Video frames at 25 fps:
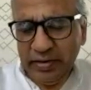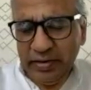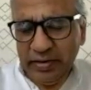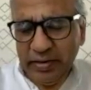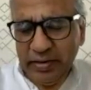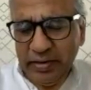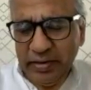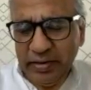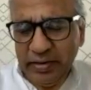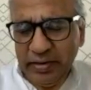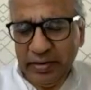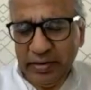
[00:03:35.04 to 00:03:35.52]

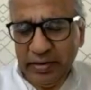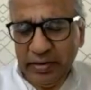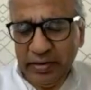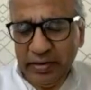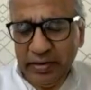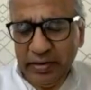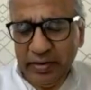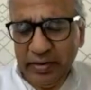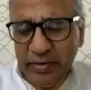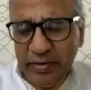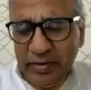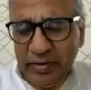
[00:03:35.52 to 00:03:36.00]

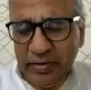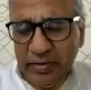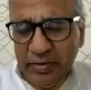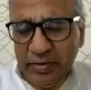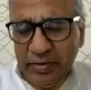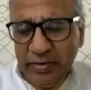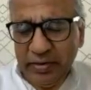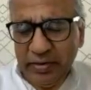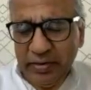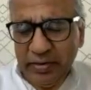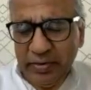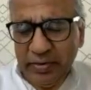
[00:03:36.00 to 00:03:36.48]

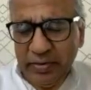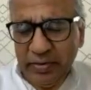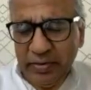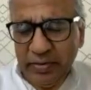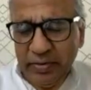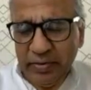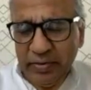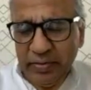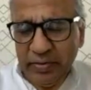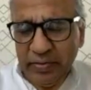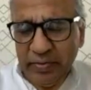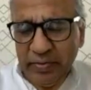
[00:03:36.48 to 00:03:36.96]

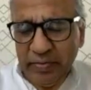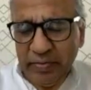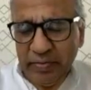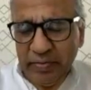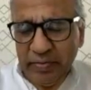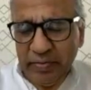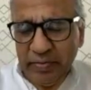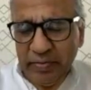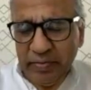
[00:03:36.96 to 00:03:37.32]
(no one is talking)